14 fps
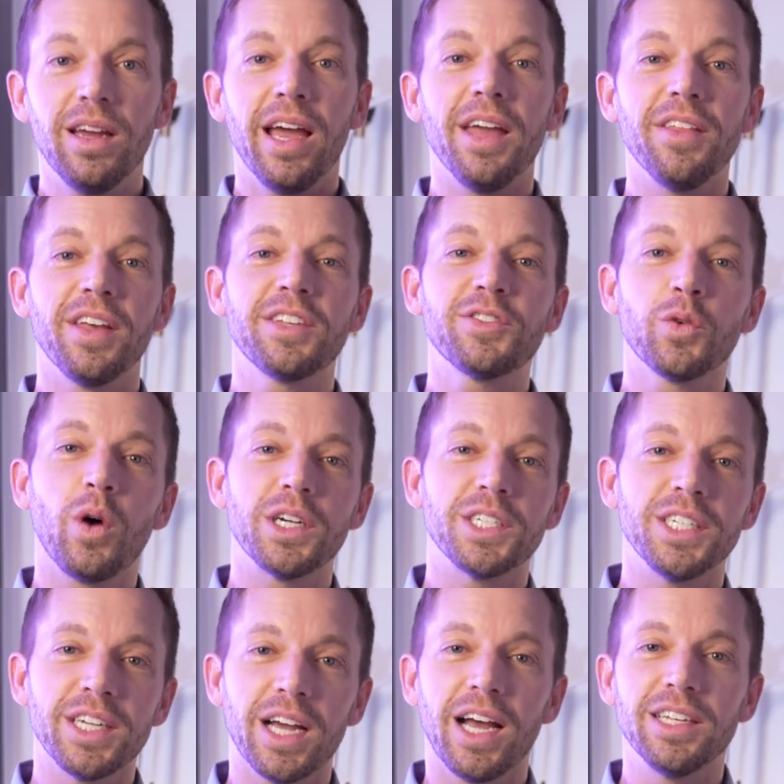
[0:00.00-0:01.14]
Hey, thanks for
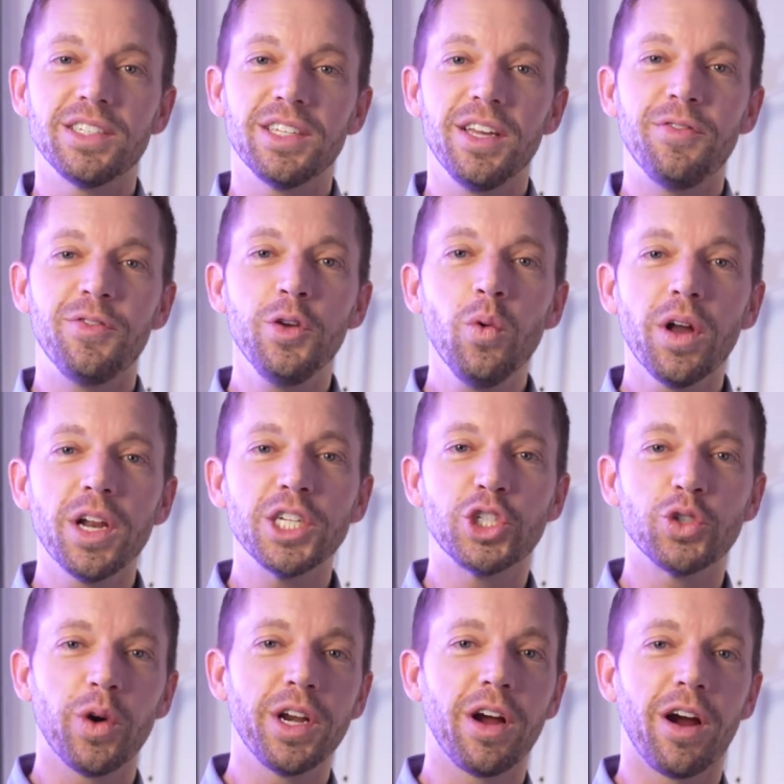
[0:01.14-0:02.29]
watching, guys. If you want to
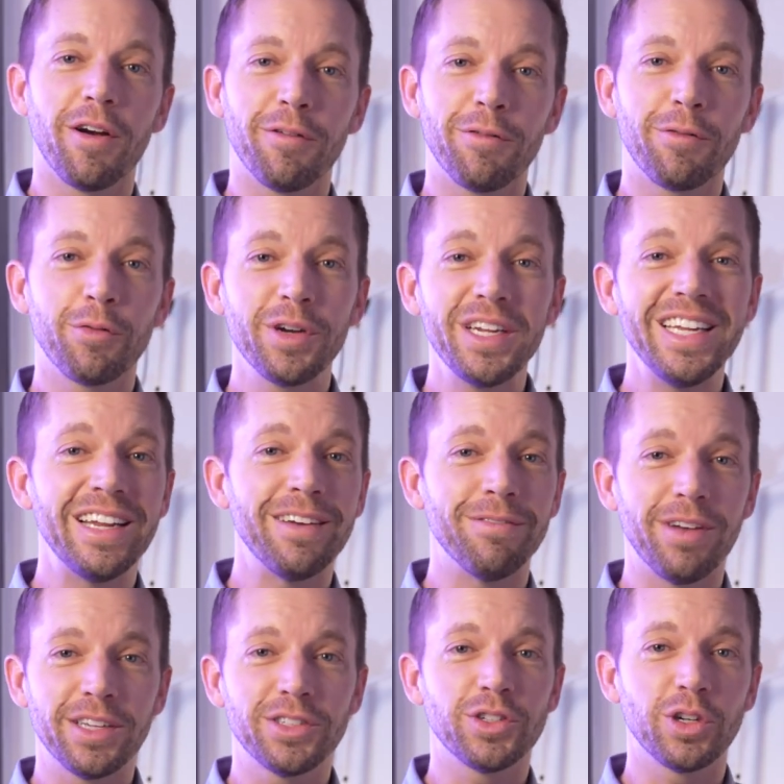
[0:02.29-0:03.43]
join our free
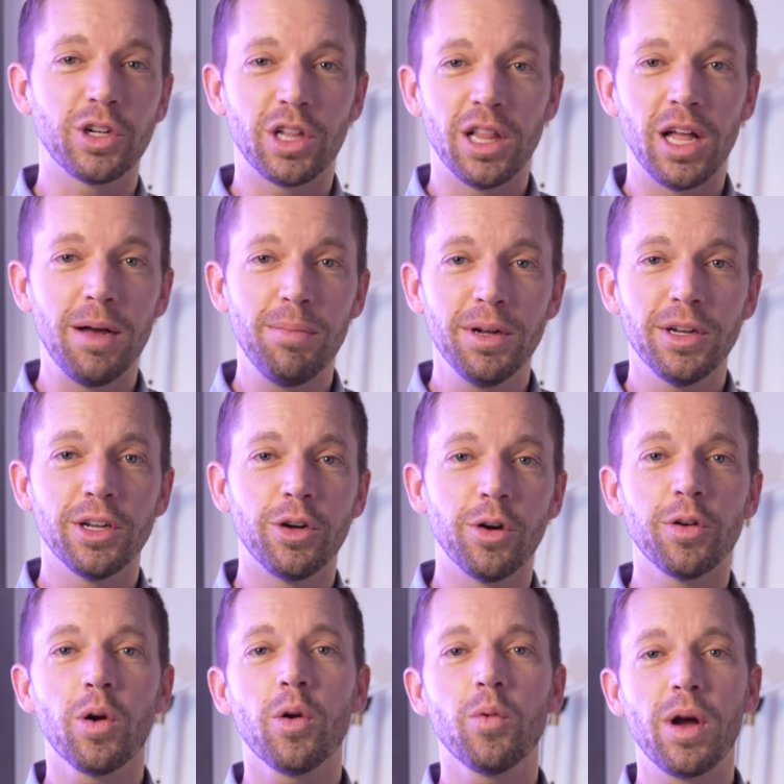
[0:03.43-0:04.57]
investor club, go
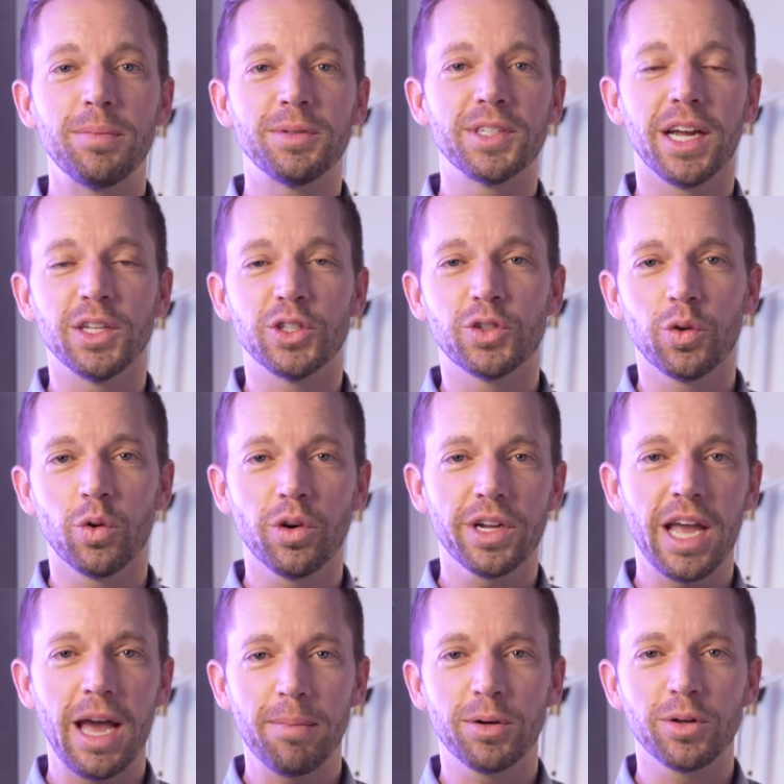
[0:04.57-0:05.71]
to our website,
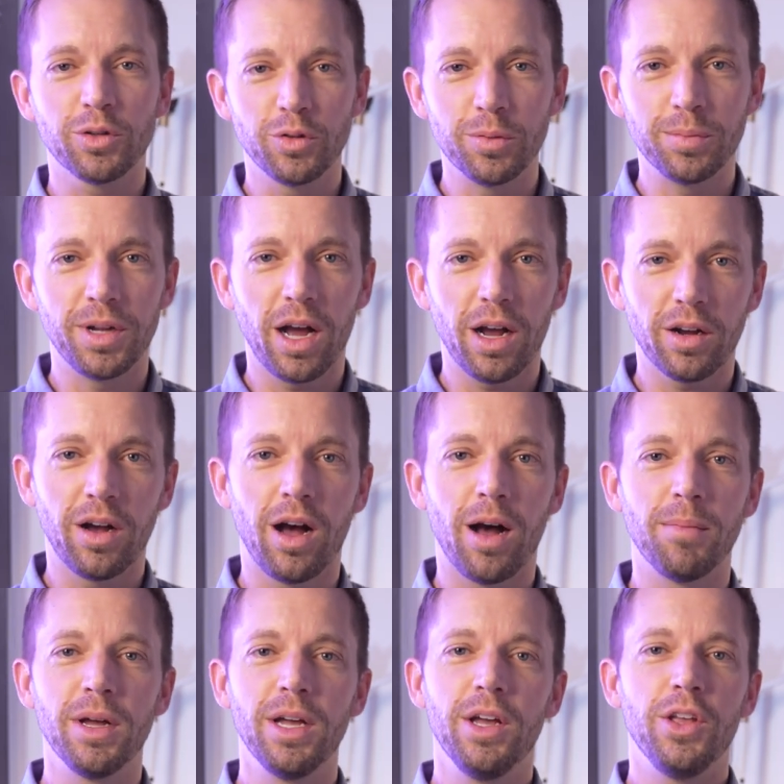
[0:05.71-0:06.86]

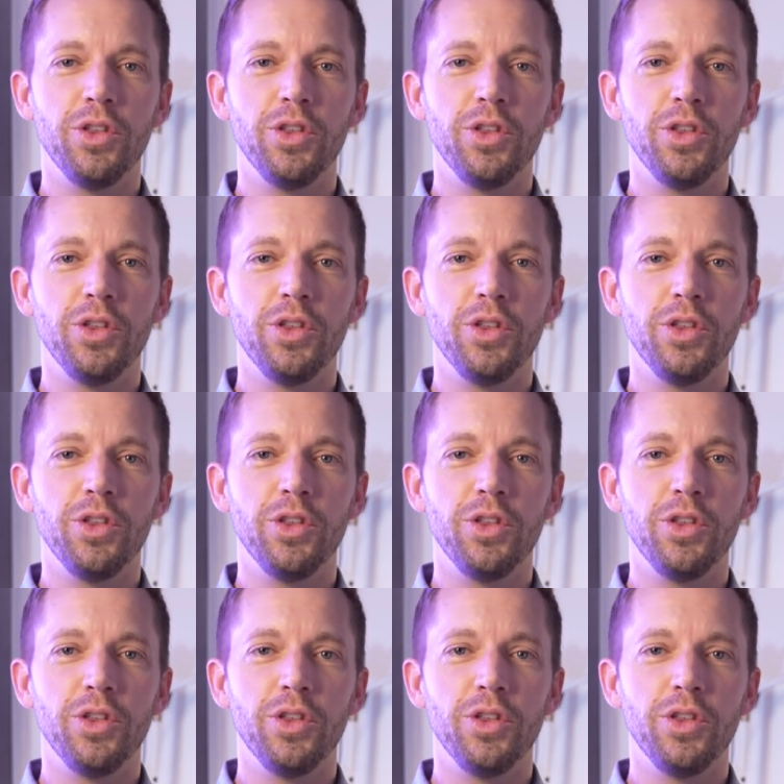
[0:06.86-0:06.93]
soarcapitalgroup.com.